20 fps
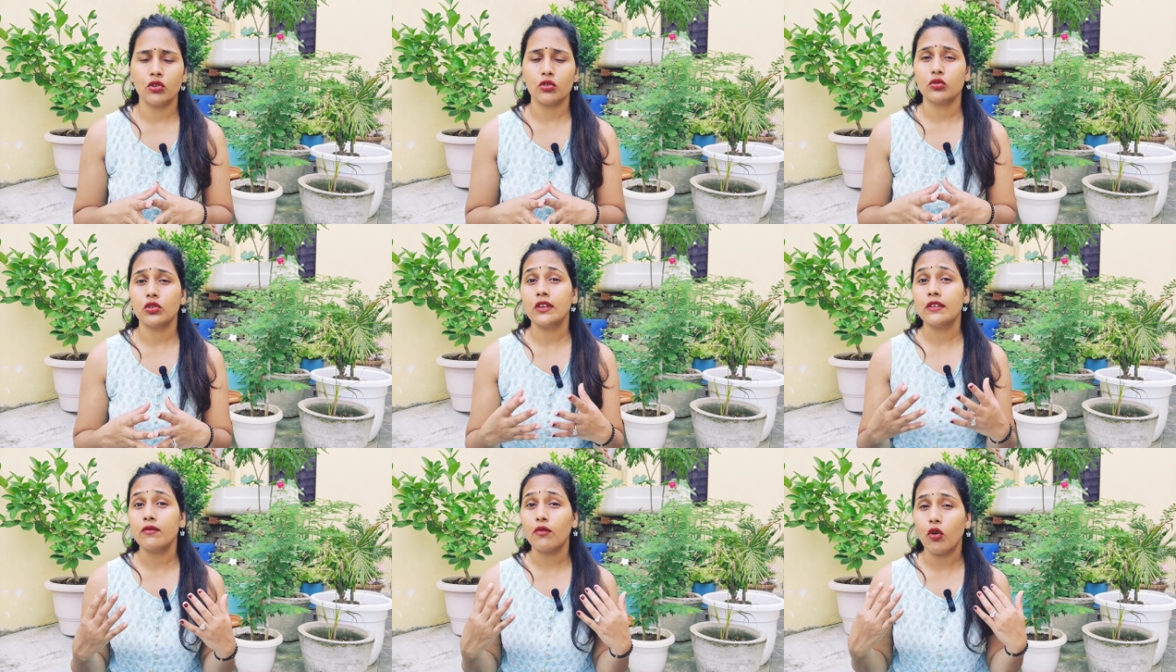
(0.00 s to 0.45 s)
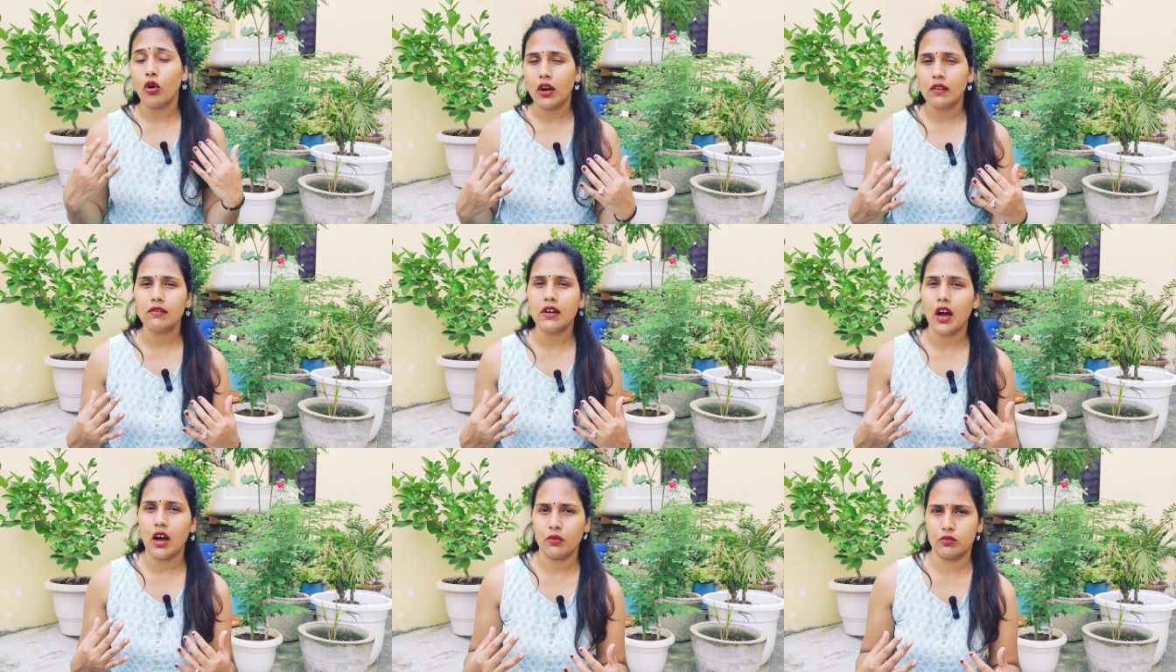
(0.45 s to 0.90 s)
or to
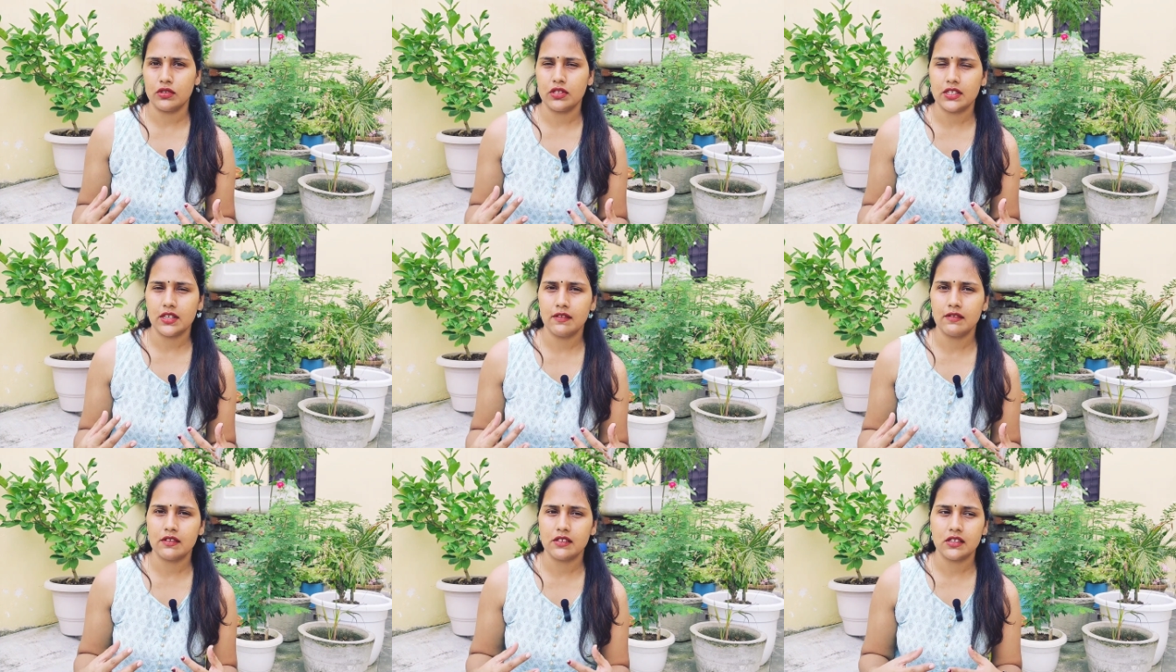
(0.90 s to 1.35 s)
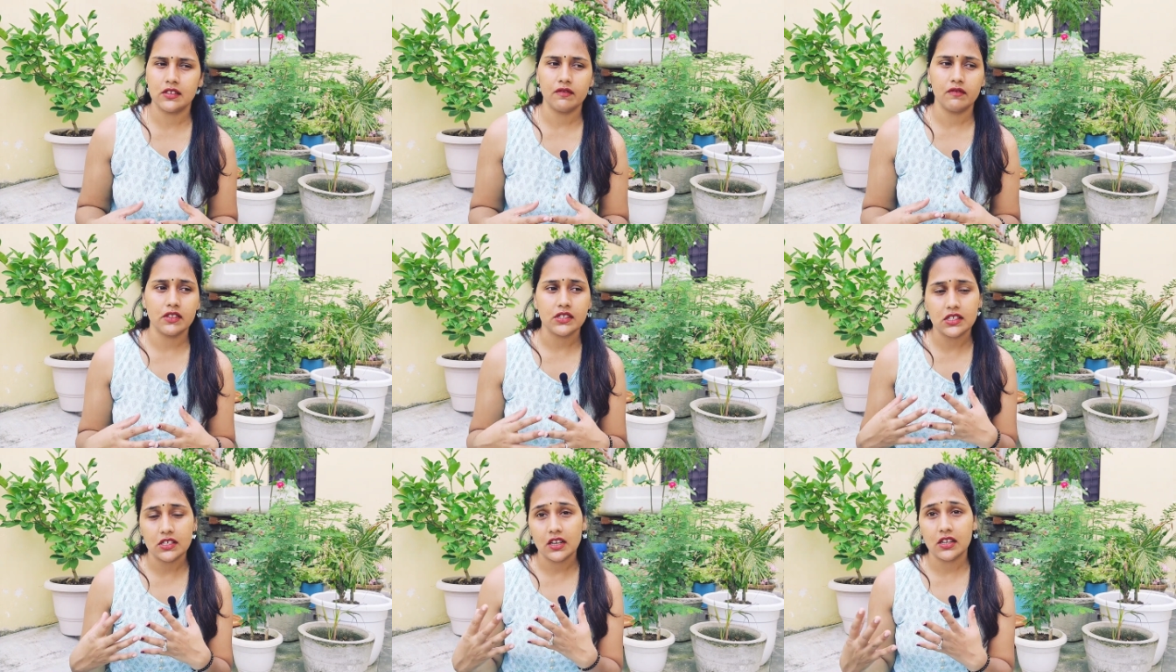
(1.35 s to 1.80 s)
involve ourselves
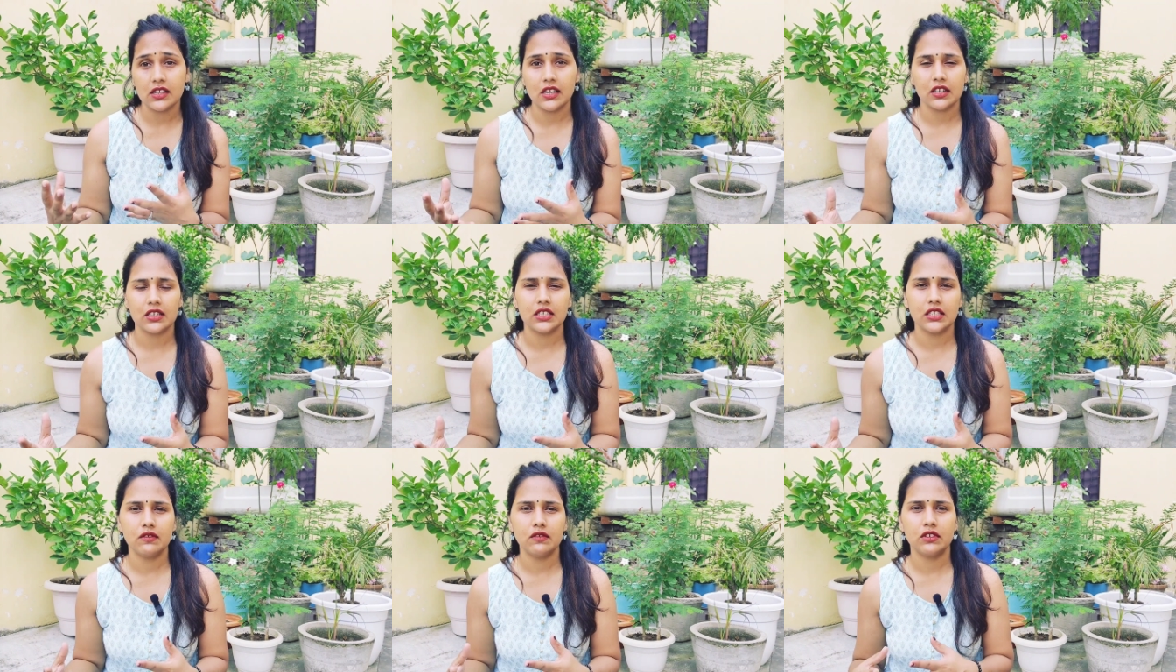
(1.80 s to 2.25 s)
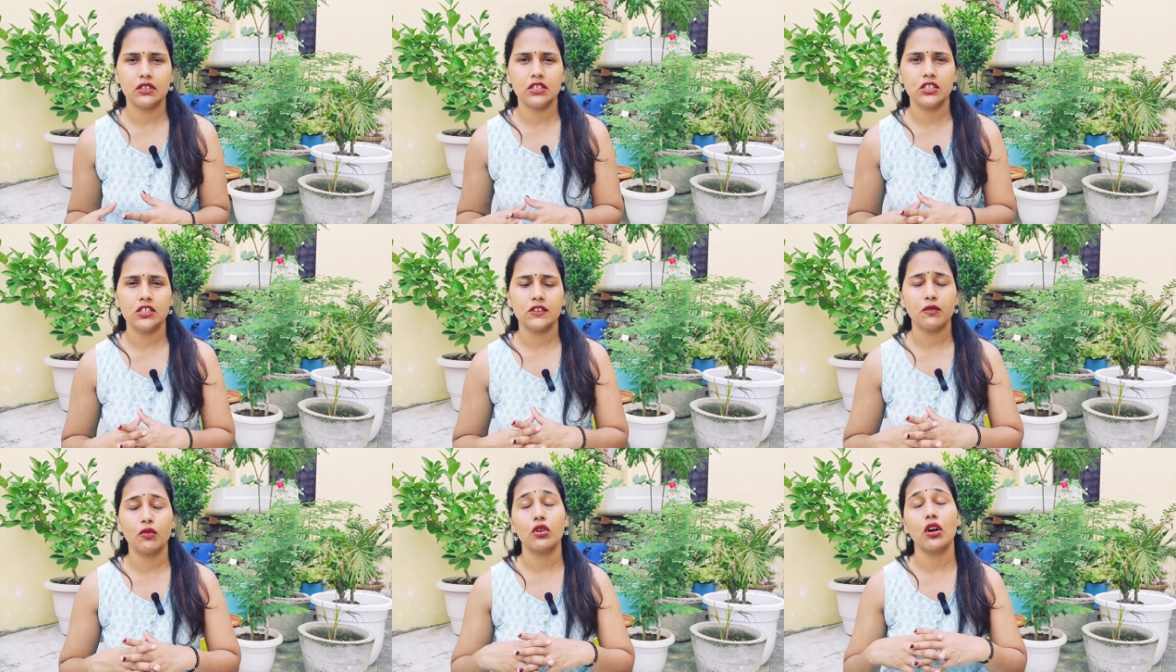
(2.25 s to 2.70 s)
in physical
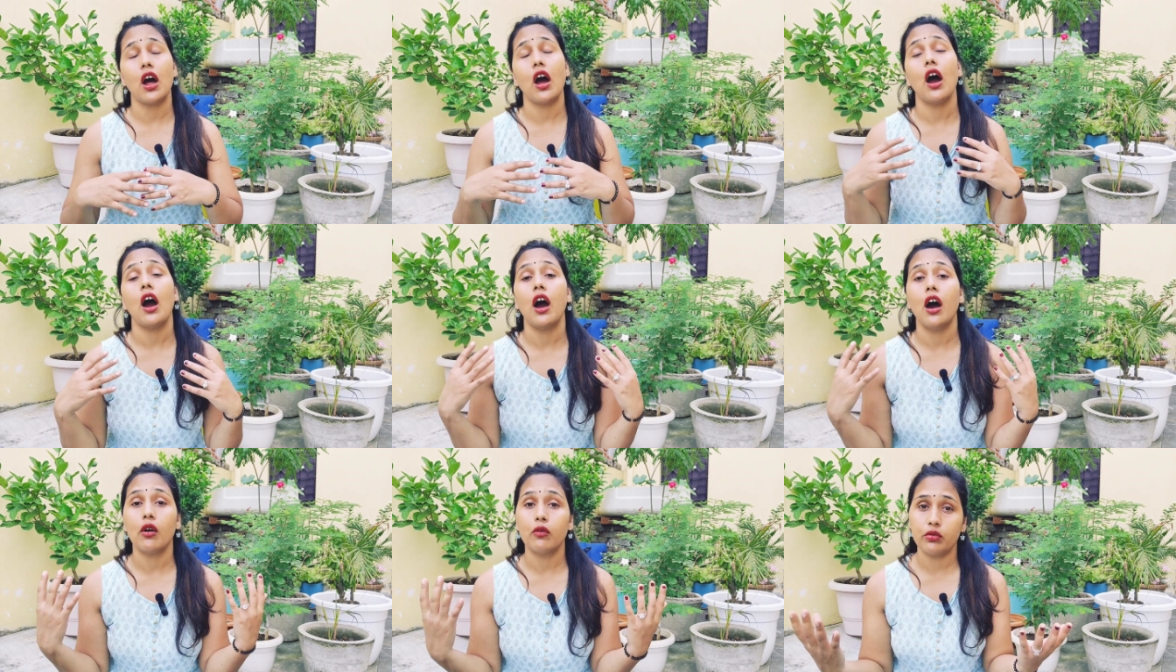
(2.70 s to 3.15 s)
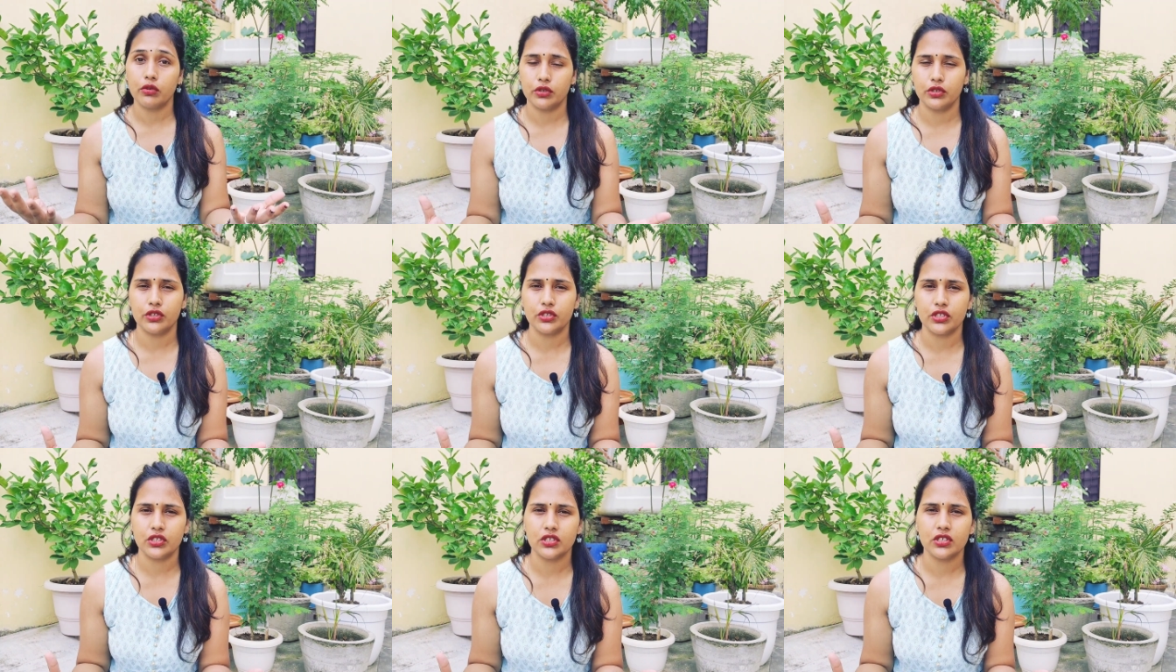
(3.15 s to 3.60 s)
activities for
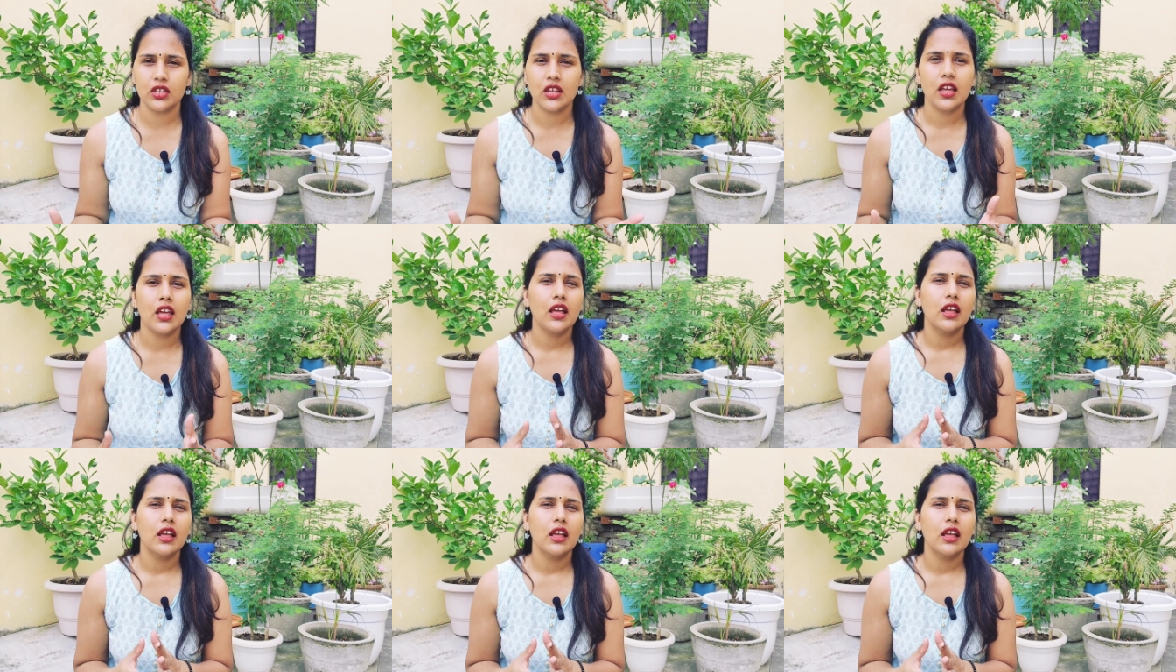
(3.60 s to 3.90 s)
hours.